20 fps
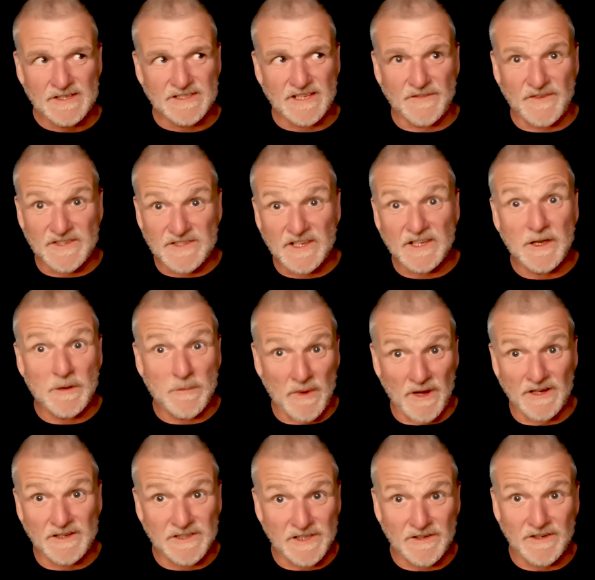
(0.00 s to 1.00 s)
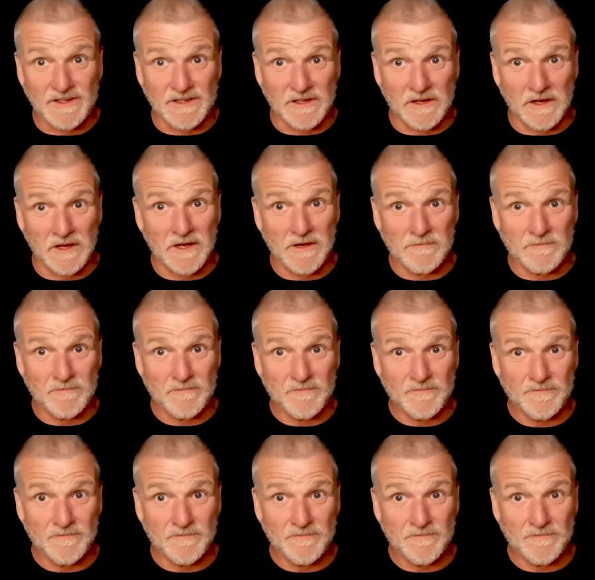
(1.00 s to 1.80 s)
So if you see your mind doing that,